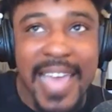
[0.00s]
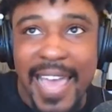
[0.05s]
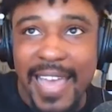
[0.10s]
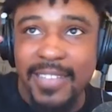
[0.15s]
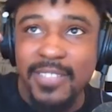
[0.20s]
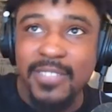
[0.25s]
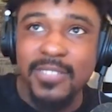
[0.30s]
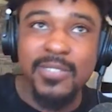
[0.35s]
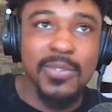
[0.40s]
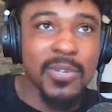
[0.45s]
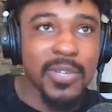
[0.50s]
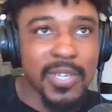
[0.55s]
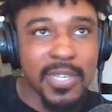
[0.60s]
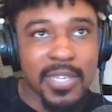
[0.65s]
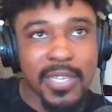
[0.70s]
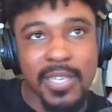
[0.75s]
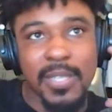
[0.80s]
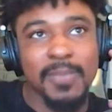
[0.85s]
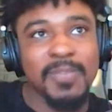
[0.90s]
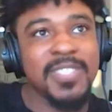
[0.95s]
that
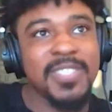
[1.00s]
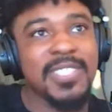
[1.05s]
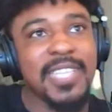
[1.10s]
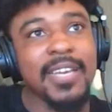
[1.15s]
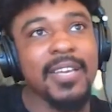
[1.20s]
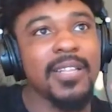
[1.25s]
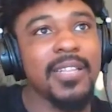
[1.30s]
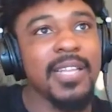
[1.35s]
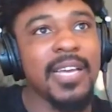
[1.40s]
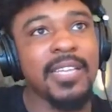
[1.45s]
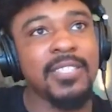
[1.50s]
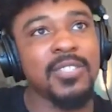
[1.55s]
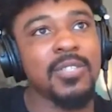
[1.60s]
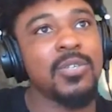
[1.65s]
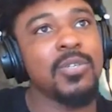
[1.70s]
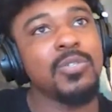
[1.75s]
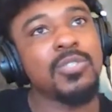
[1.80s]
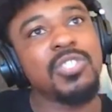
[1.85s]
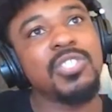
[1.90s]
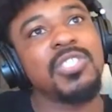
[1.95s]
sort of
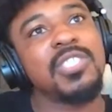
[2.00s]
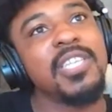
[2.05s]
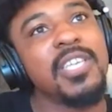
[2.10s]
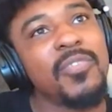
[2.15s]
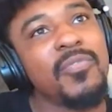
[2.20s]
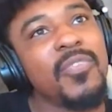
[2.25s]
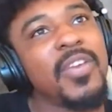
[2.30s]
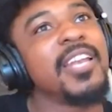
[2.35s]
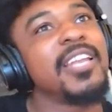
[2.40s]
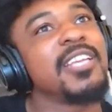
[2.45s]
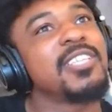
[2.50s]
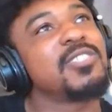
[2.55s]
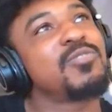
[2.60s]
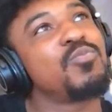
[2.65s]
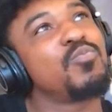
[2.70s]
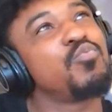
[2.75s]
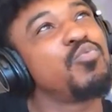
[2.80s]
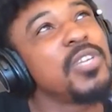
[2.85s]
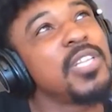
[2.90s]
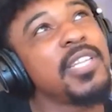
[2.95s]
psychological shift, and
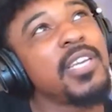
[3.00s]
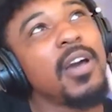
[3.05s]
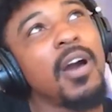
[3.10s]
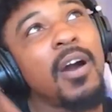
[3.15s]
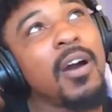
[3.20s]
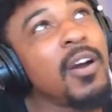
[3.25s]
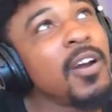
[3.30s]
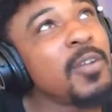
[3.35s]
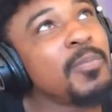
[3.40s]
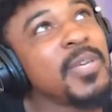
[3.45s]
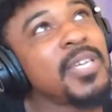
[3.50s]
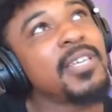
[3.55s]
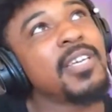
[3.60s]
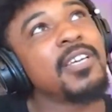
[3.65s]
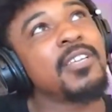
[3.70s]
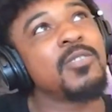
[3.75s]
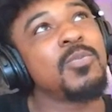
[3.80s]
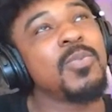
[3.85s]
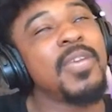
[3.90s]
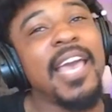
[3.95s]
it's really hard
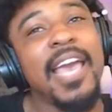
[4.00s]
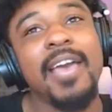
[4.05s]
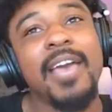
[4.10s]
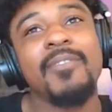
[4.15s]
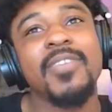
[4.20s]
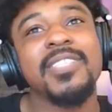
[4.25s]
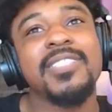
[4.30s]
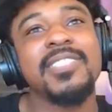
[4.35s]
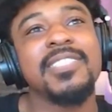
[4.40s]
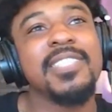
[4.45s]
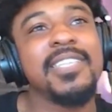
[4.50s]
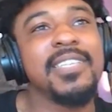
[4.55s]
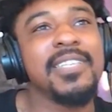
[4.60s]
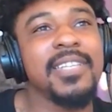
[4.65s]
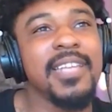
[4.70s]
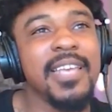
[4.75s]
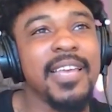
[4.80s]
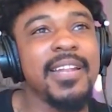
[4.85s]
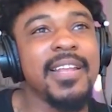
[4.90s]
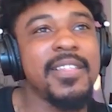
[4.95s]
because we haven't
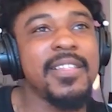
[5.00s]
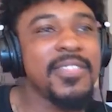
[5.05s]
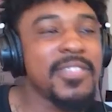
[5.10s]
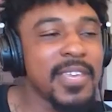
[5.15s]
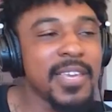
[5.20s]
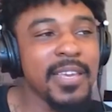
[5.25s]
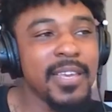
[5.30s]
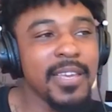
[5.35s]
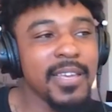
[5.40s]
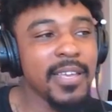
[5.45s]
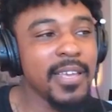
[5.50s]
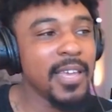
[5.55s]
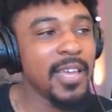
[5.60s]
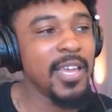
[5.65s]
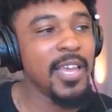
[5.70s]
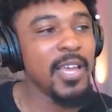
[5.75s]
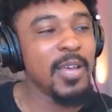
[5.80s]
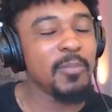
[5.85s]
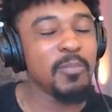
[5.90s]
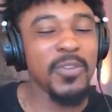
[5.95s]
seen anything
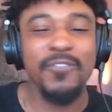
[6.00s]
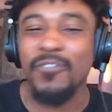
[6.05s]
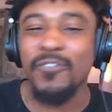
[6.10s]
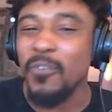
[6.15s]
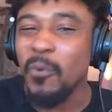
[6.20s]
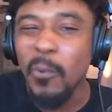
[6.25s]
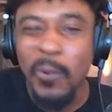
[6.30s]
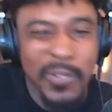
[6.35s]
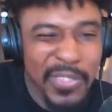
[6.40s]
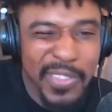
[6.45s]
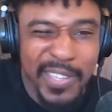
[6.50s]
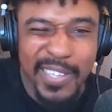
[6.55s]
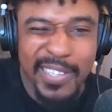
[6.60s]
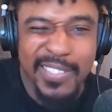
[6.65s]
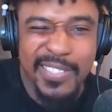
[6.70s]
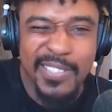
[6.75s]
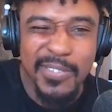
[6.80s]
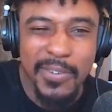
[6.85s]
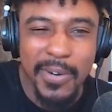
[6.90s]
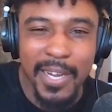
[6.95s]
before
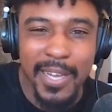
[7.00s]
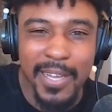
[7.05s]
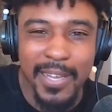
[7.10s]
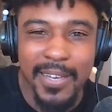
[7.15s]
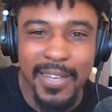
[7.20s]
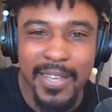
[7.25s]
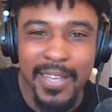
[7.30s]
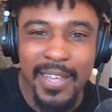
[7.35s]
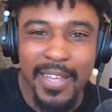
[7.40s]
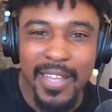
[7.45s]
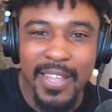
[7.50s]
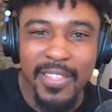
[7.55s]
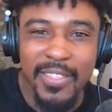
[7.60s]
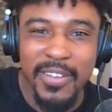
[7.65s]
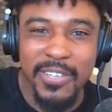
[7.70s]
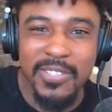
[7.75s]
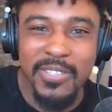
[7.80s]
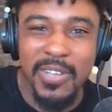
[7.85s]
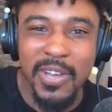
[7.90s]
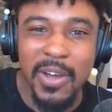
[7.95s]
this, right?
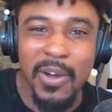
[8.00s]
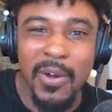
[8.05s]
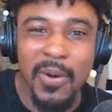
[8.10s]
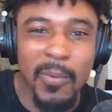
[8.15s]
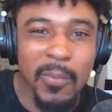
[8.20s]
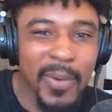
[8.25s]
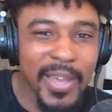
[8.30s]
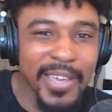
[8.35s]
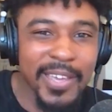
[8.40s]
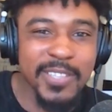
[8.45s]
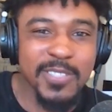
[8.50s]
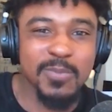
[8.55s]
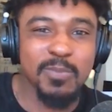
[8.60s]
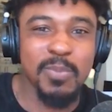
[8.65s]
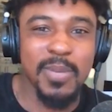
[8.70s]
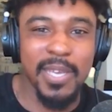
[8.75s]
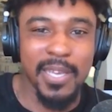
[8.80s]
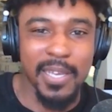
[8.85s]
There's always